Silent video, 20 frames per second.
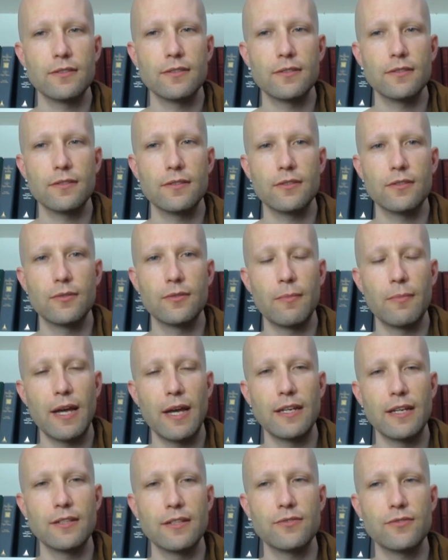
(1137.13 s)
Your mind
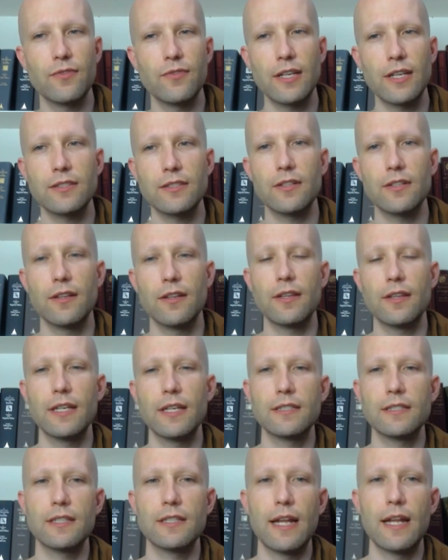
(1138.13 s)
is fixed on things
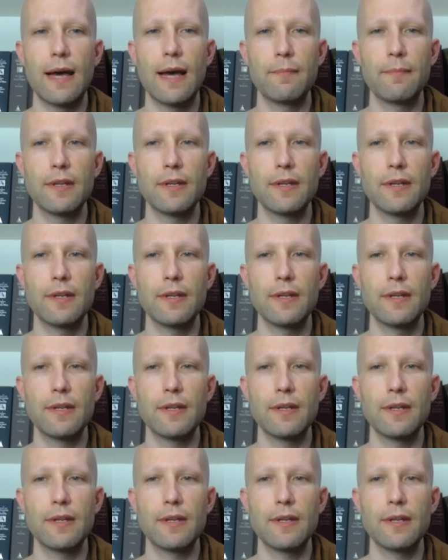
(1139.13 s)
that happened